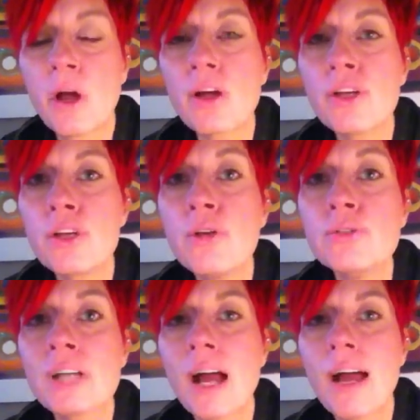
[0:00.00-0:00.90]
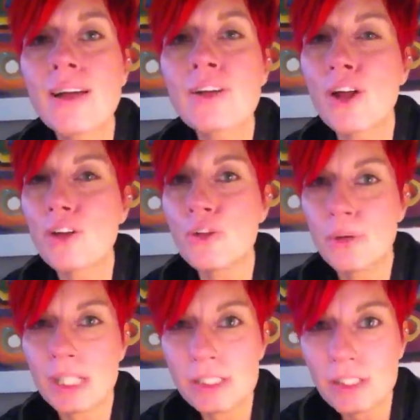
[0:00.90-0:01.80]
Are you tired? Are
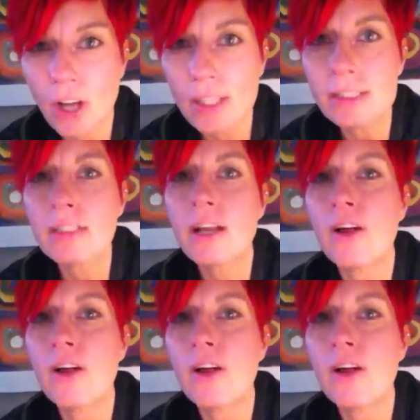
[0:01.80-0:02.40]
you exhausted?